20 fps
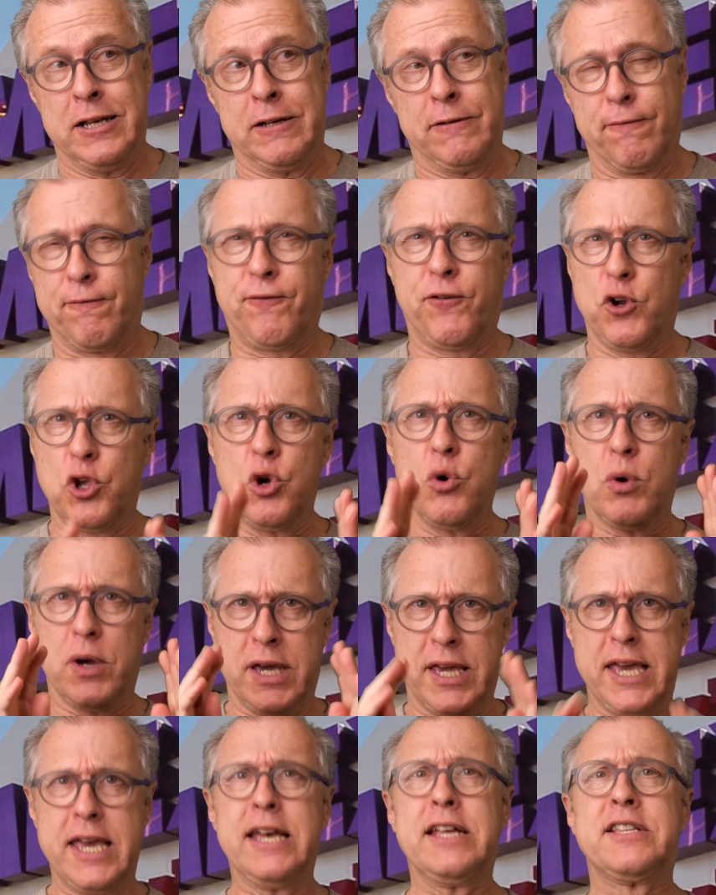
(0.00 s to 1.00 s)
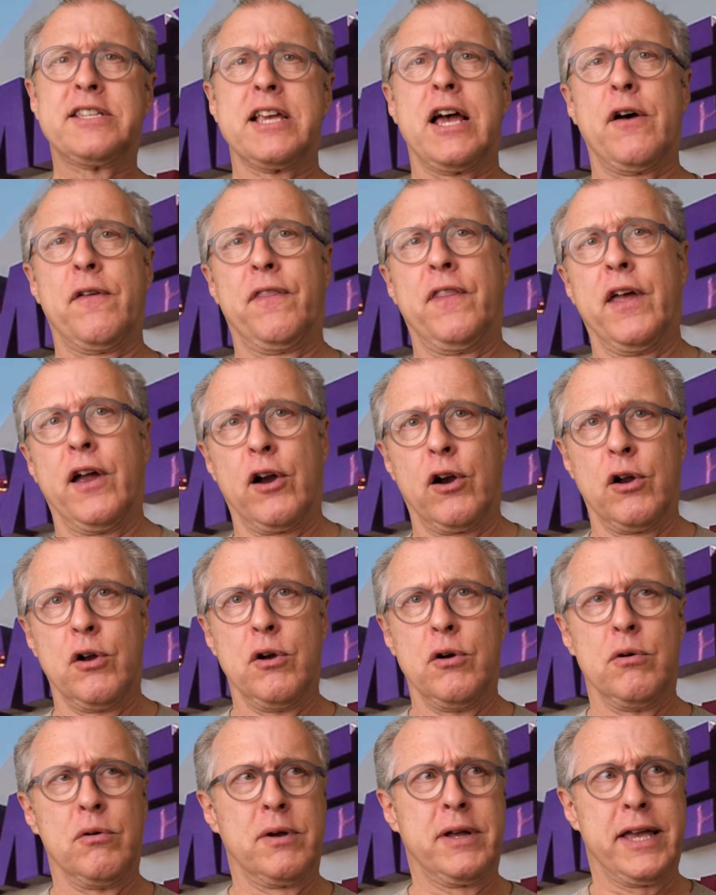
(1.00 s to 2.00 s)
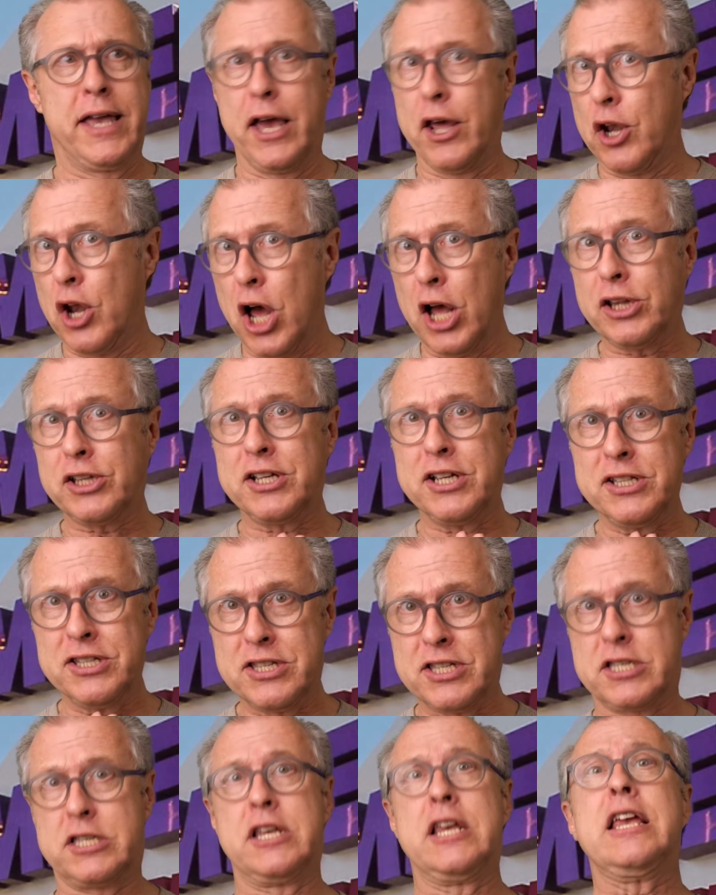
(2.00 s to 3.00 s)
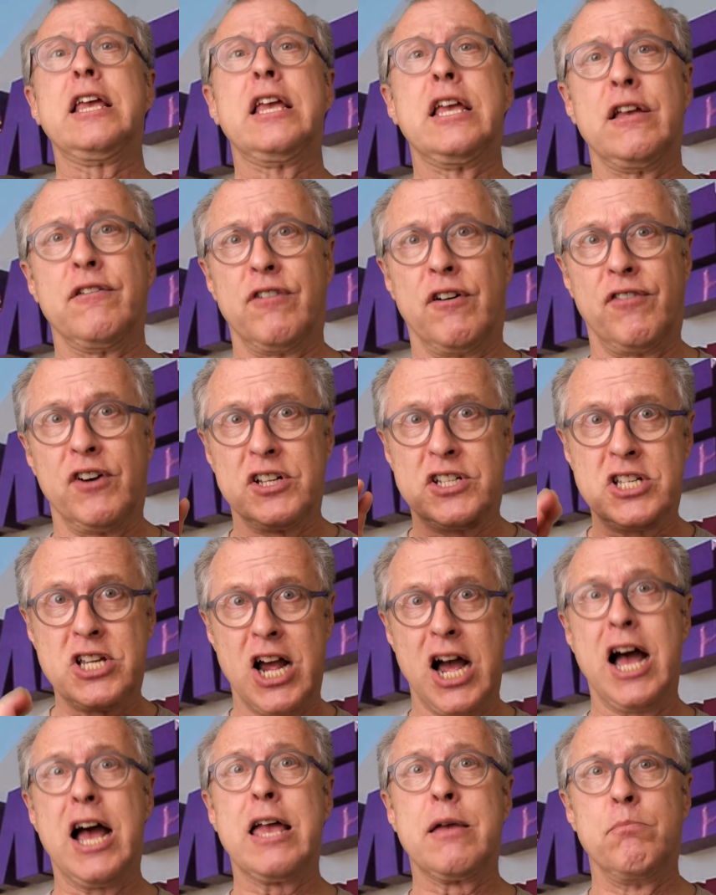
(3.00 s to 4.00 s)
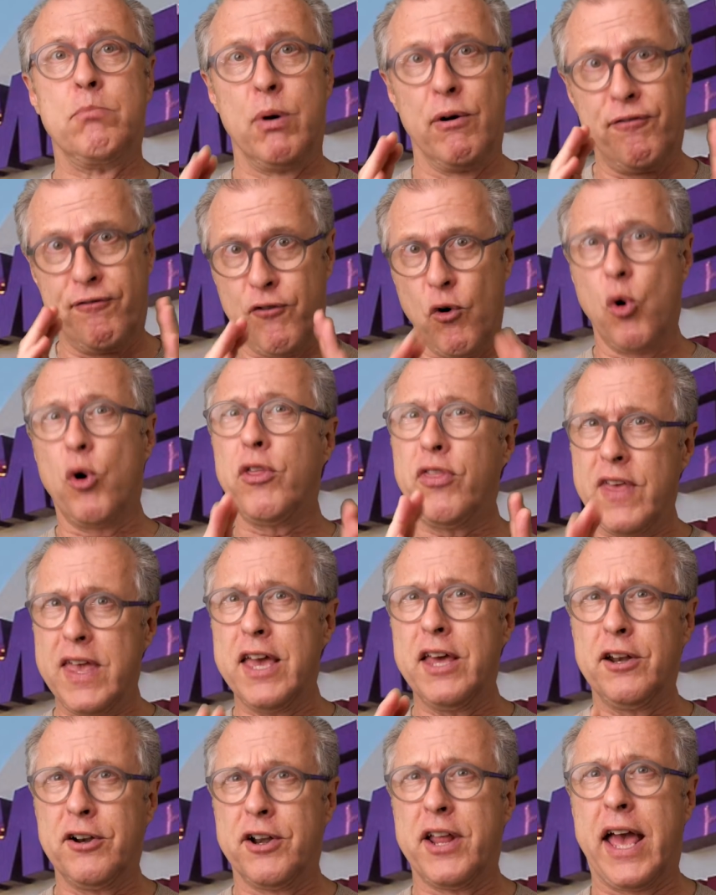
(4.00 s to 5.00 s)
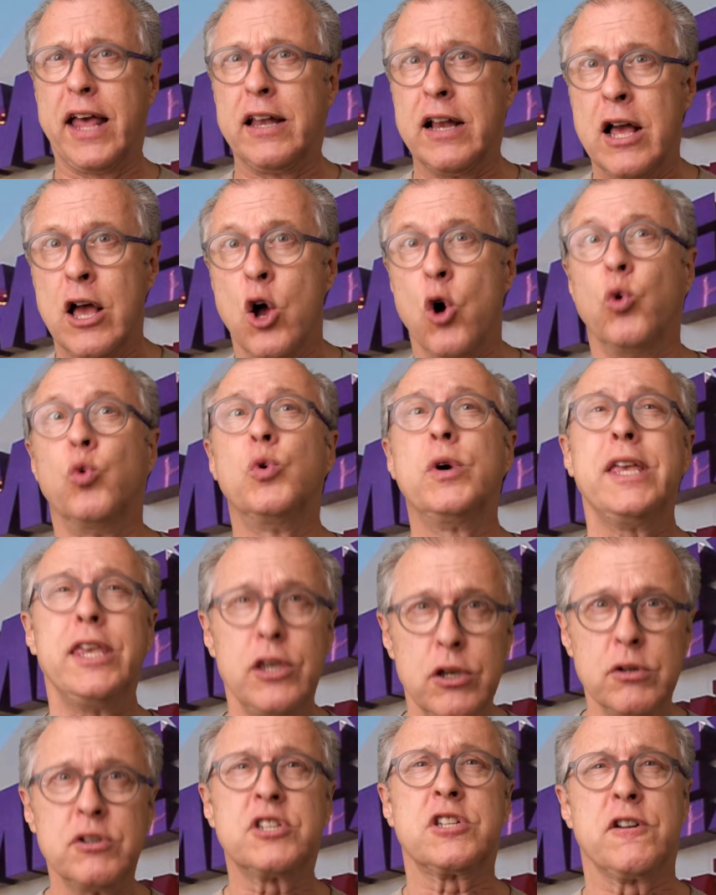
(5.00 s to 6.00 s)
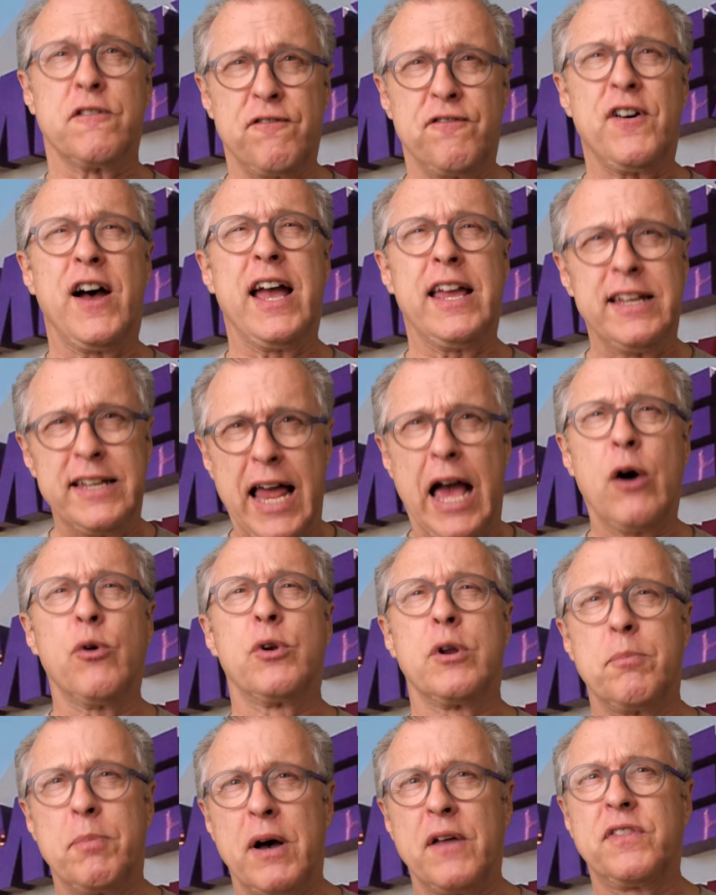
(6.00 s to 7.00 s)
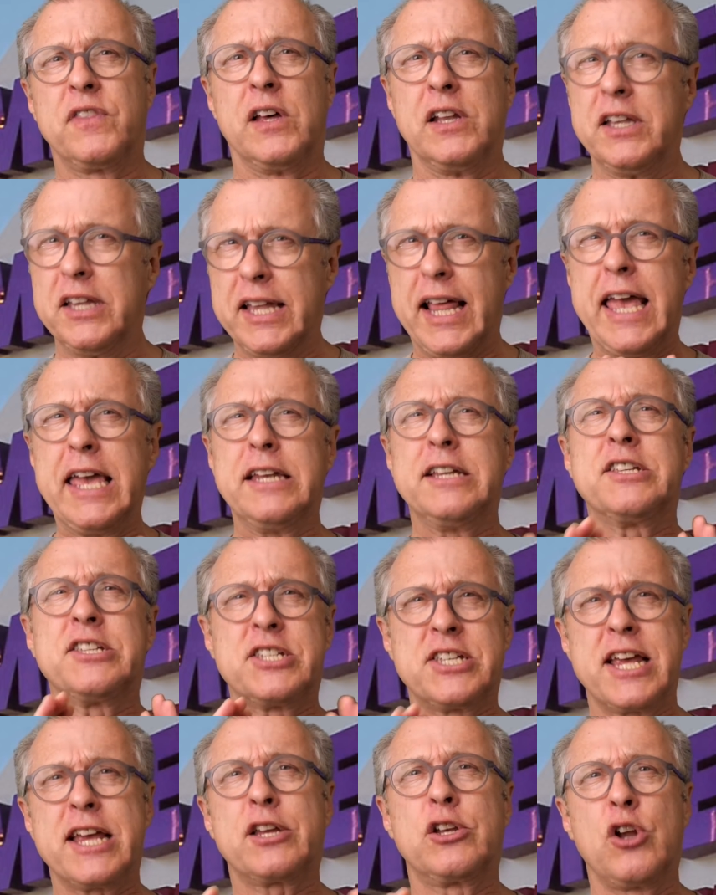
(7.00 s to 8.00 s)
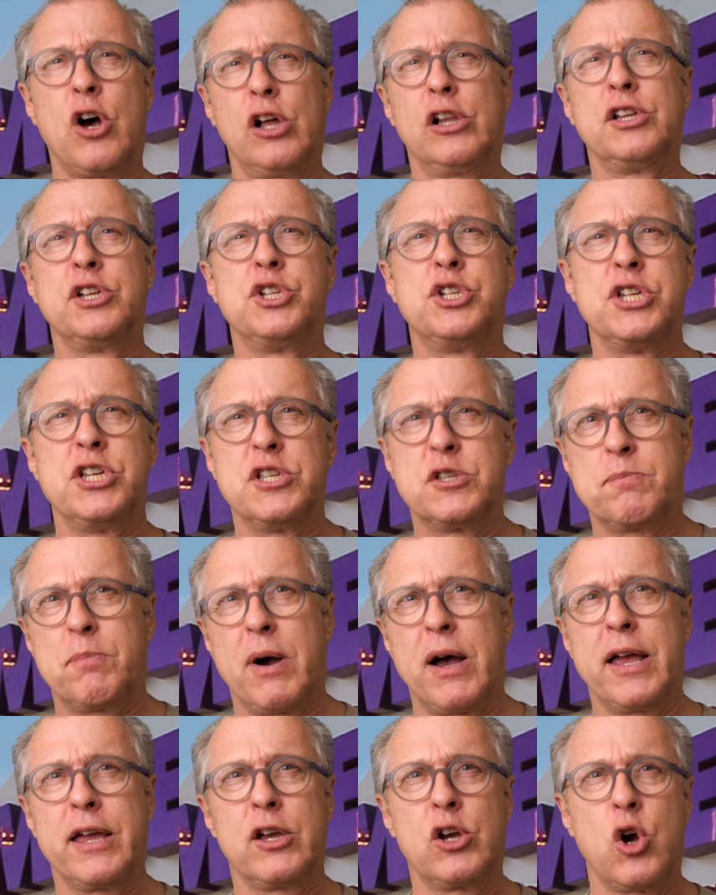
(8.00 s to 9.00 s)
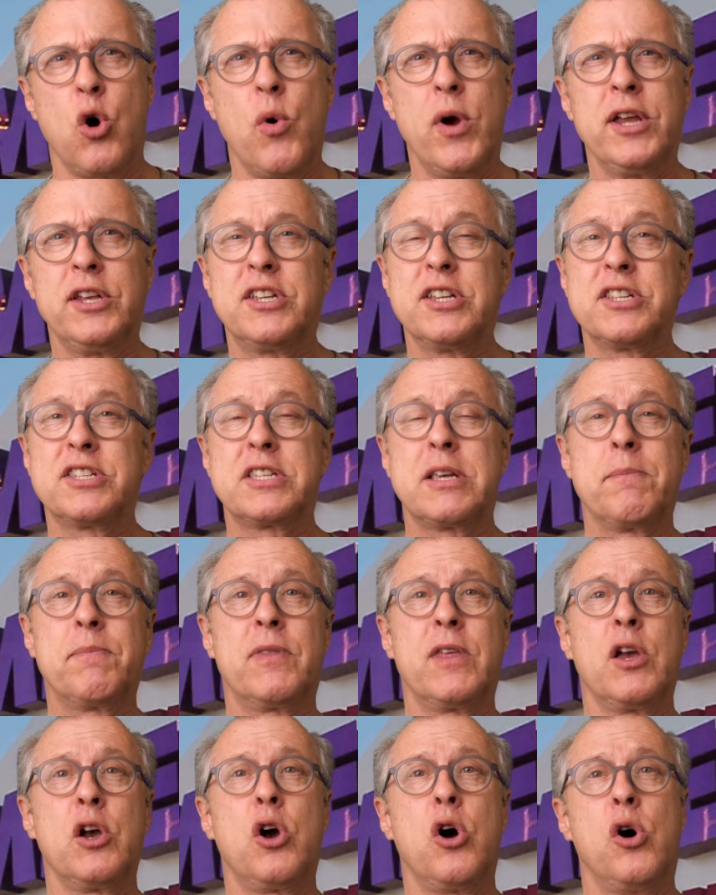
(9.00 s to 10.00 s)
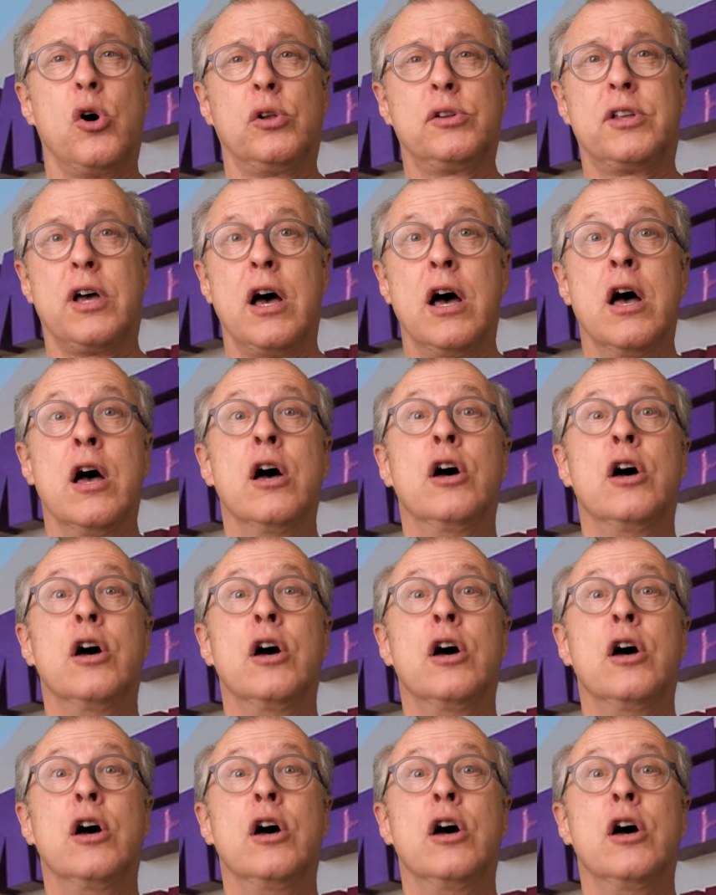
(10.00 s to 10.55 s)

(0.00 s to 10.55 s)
For you kids out there who cannot conceive of a time before the internet, we used to find out about the latest technologies by going to something called a